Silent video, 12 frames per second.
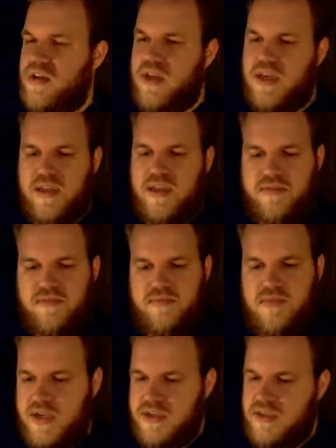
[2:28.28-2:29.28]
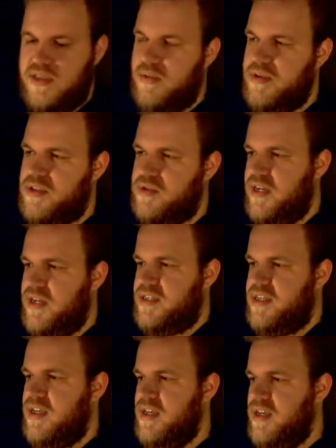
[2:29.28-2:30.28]
so that I can actually
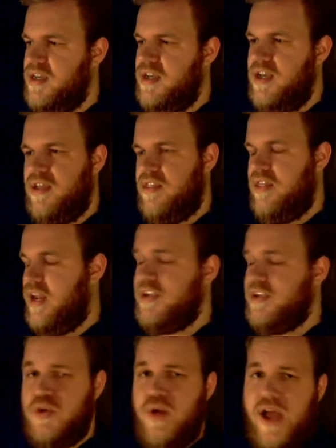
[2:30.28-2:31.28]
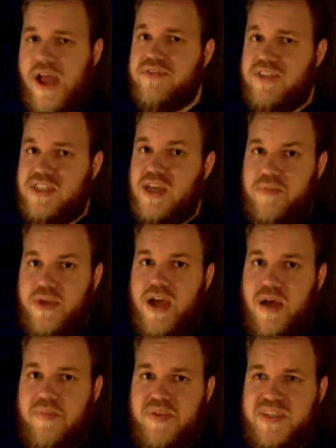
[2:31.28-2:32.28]
demonstrate that I do have some
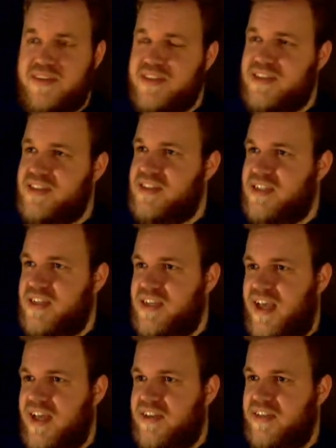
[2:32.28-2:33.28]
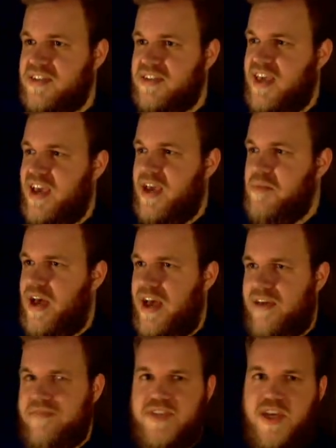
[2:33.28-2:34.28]
competence at this game.
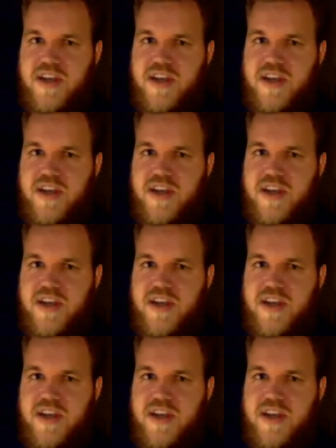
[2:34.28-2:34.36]
I've